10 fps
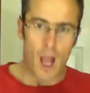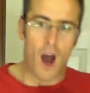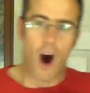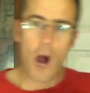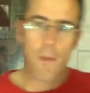
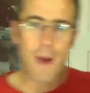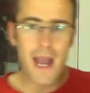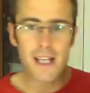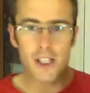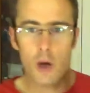I paid a
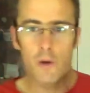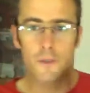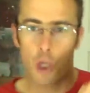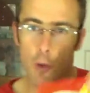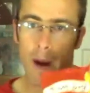total of
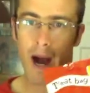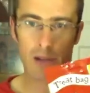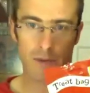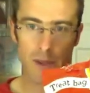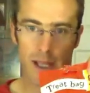£2
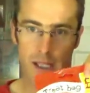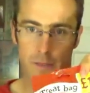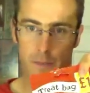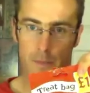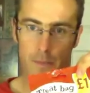for this.
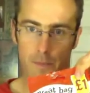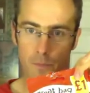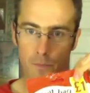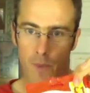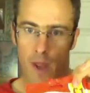
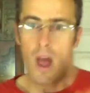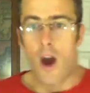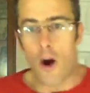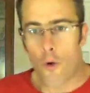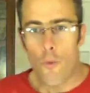
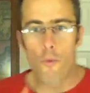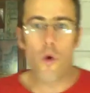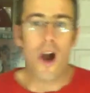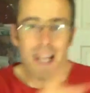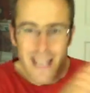
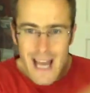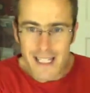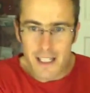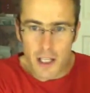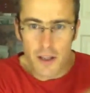Right next
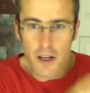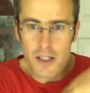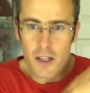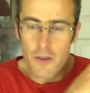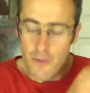to
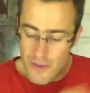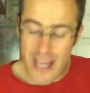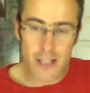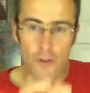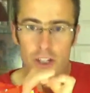these
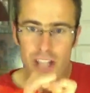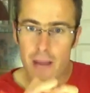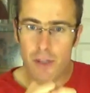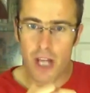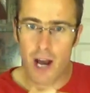on the same
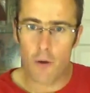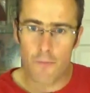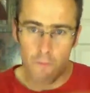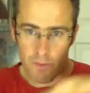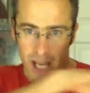shelf,
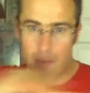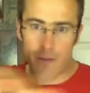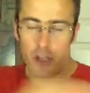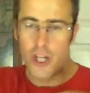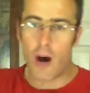same level of
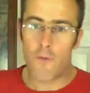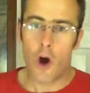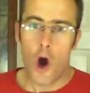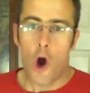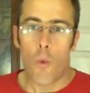shelf,
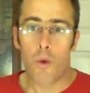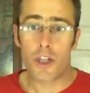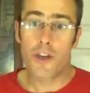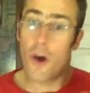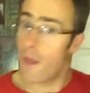was
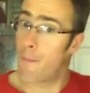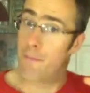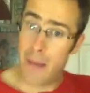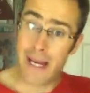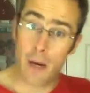another
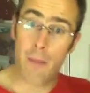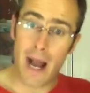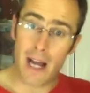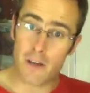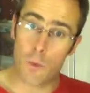bigger
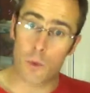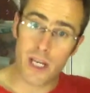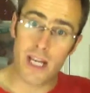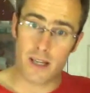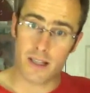bag of
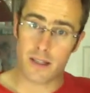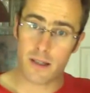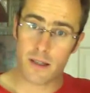Maltesers,